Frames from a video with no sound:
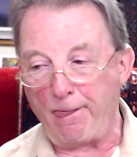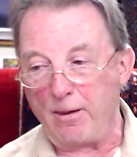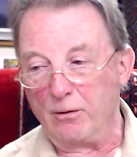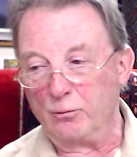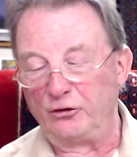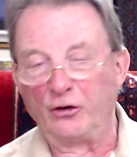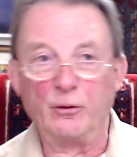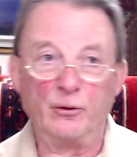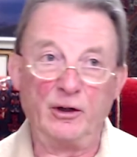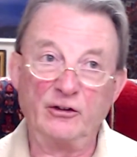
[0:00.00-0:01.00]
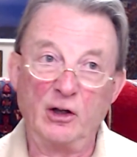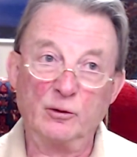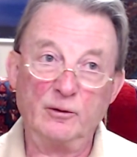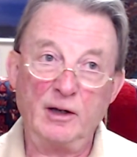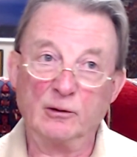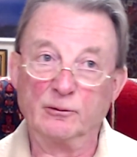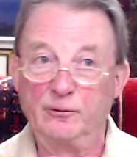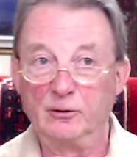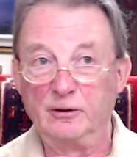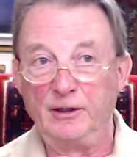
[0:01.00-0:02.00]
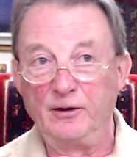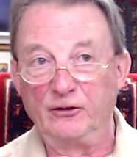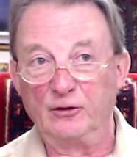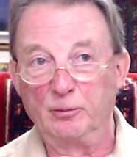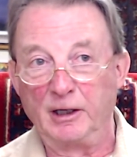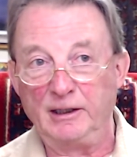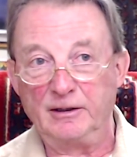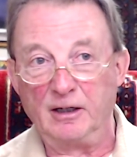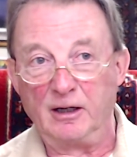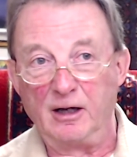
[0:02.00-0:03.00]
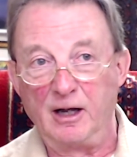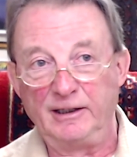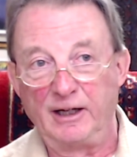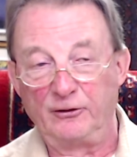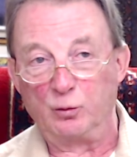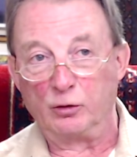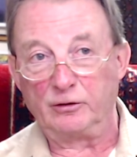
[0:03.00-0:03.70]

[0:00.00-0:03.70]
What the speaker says: which I don't think is helpful in this debate. I guess what